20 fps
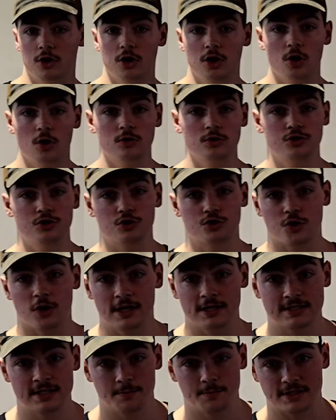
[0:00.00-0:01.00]
go into
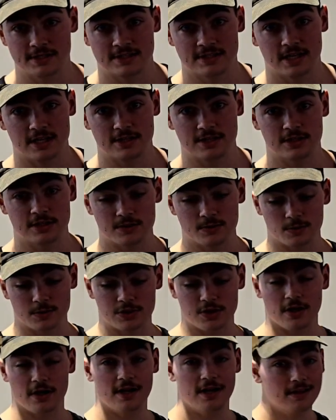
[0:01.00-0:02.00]
tricep extensions, what's
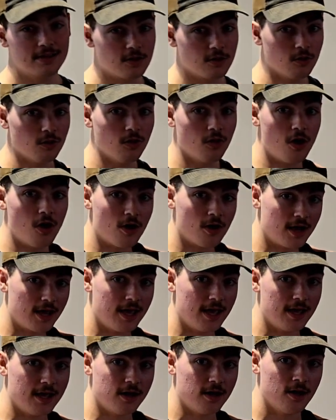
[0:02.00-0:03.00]
going to hit the long
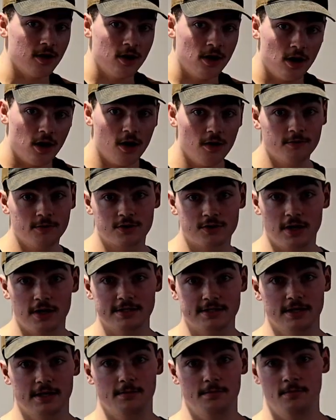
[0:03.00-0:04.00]
head of the
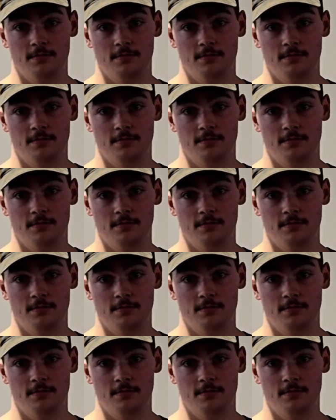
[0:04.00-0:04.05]
tricep.